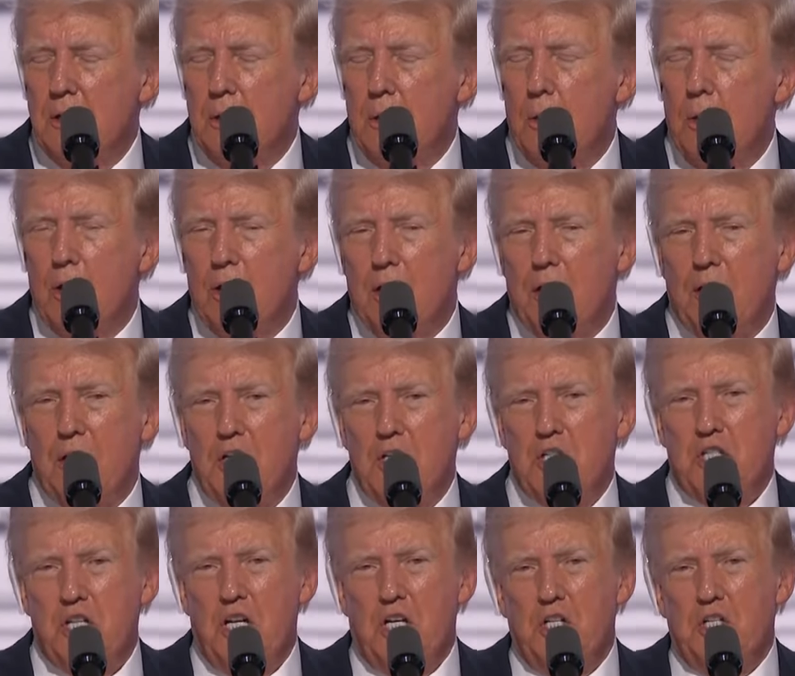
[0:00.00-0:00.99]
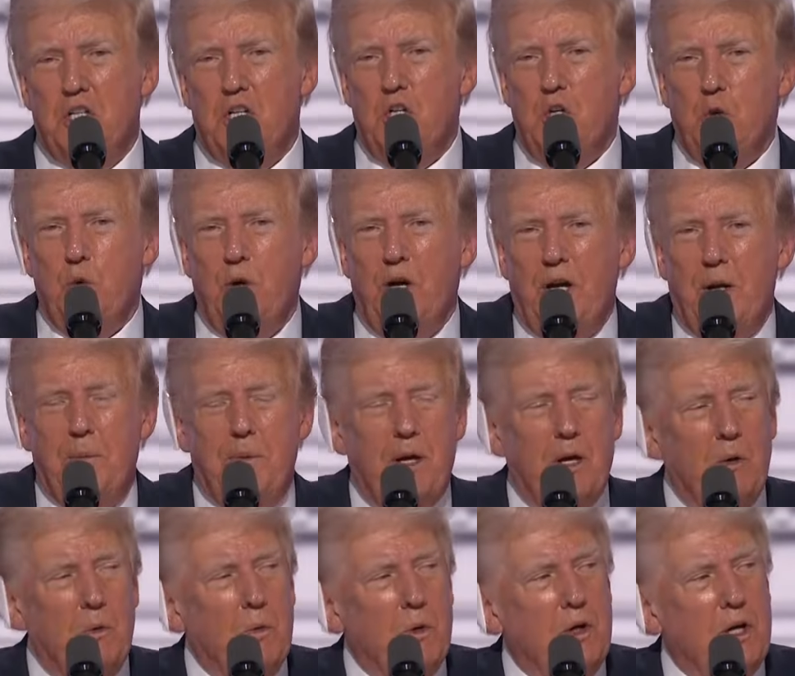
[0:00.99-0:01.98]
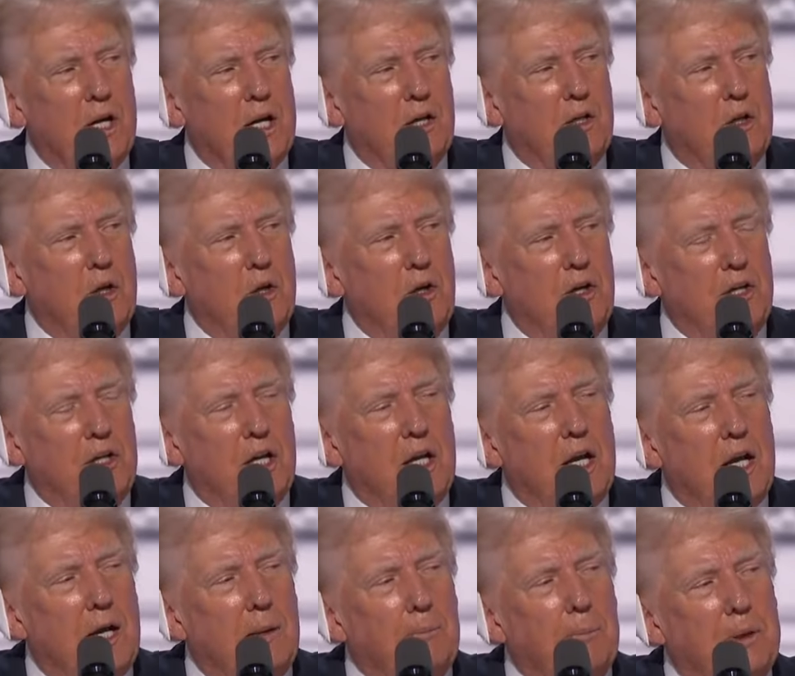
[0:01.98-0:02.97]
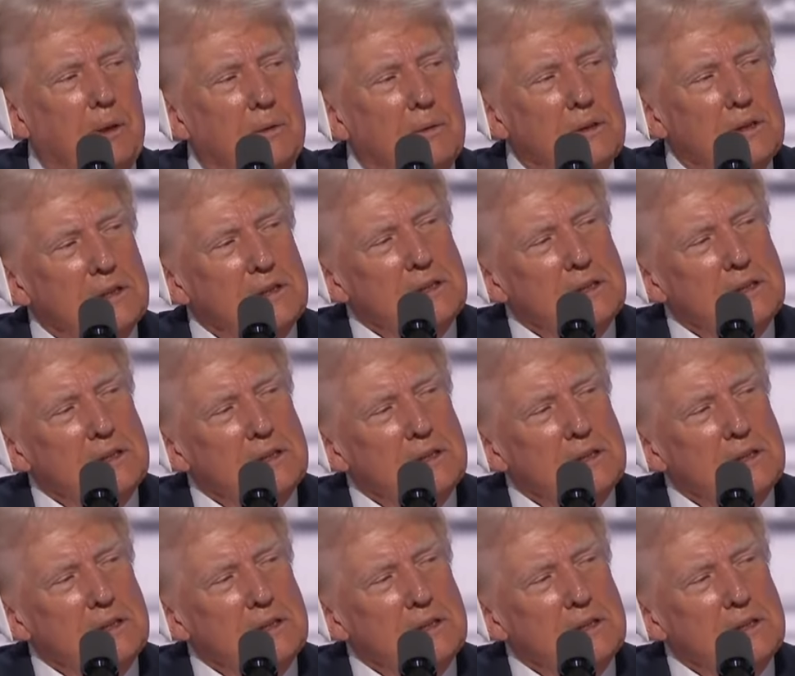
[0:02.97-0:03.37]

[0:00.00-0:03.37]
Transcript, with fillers: All of these things that you read about were not going to happen.